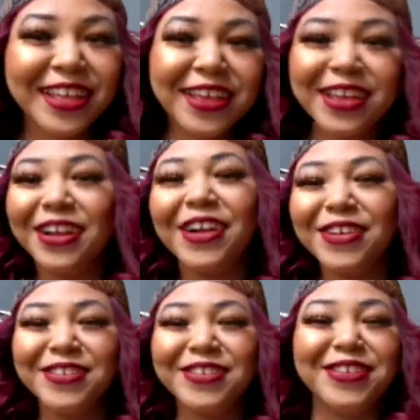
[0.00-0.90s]

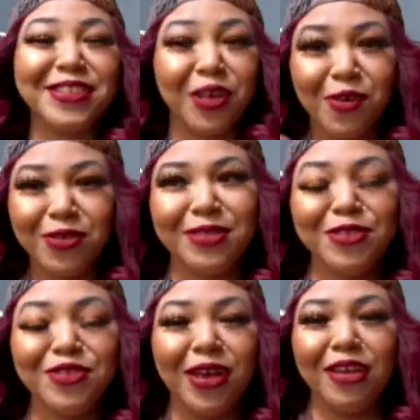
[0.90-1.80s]
Girls just always be
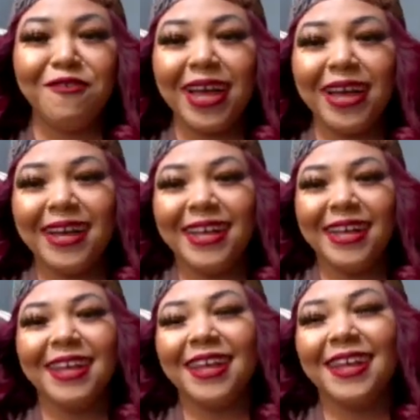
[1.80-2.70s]
trying to
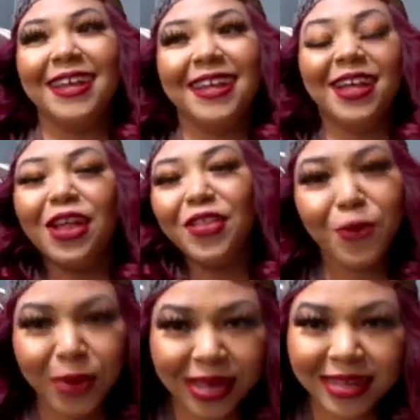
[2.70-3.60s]
find other
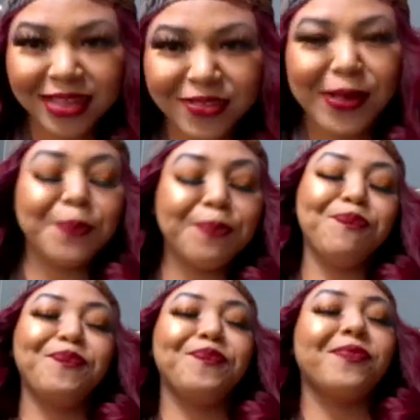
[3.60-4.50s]
ways, right?
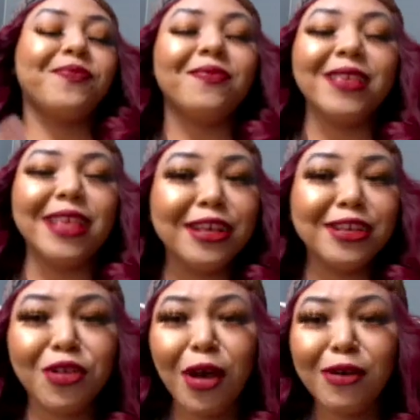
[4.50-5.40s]

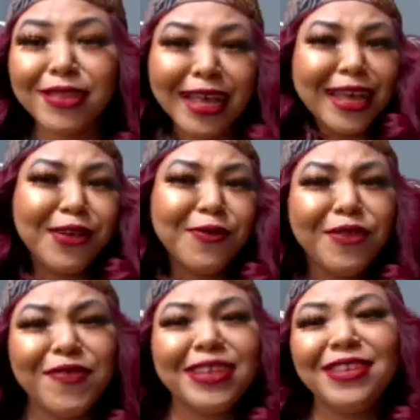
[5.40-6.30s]
So I was like, what
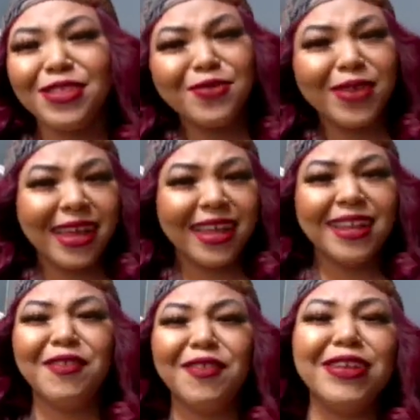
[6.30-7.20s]
if I just do that?
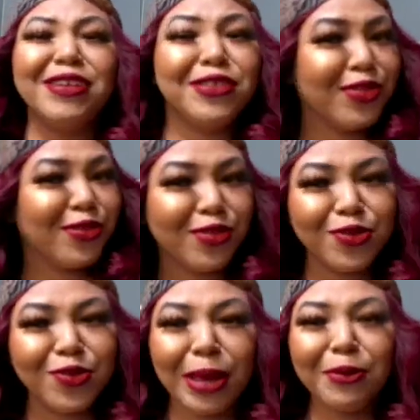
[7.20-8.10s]
What if I just do
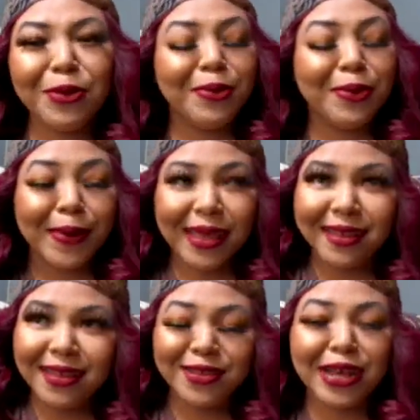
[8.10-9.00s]
lipo and
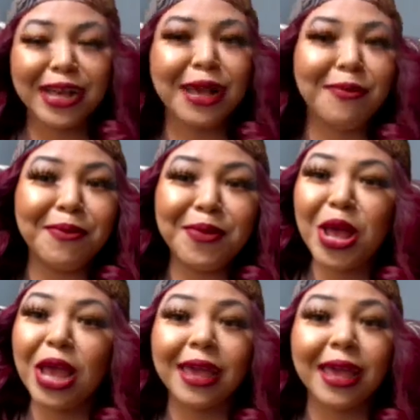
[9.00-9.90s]
BBL and can
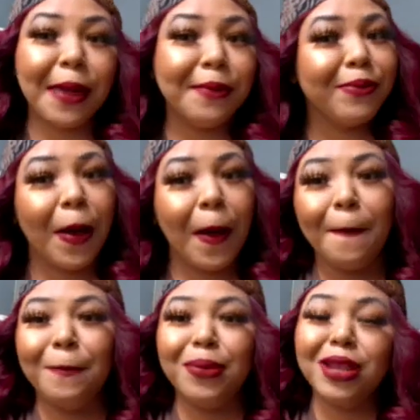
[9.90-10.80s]
get
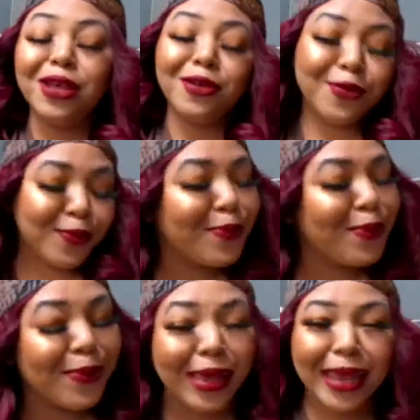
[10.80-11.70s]
plump
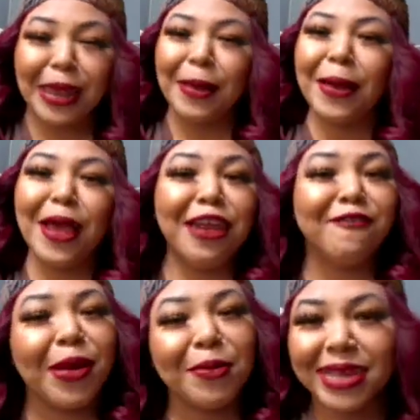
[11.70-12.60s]
in the
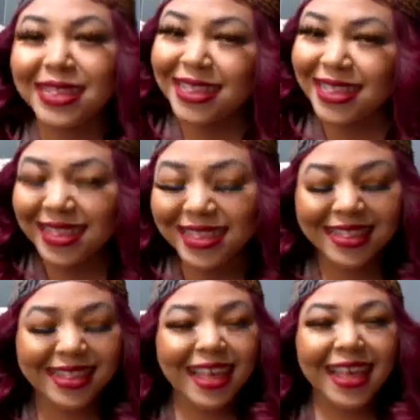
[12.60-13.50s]
right places?
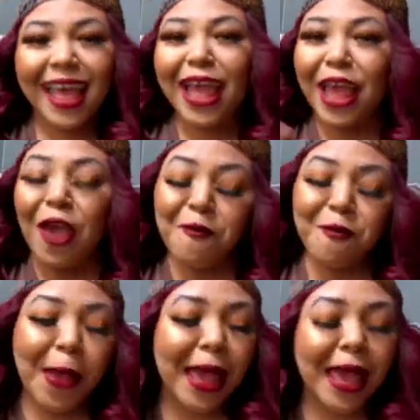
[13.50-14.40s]
Get
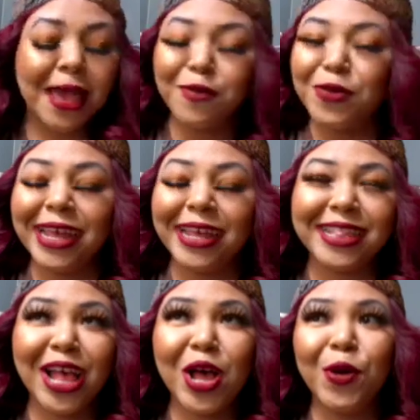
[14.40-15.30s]
what they
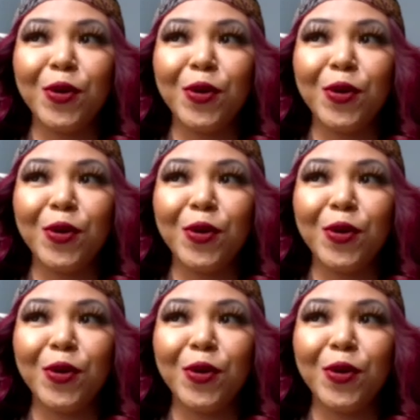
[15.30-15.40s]
said,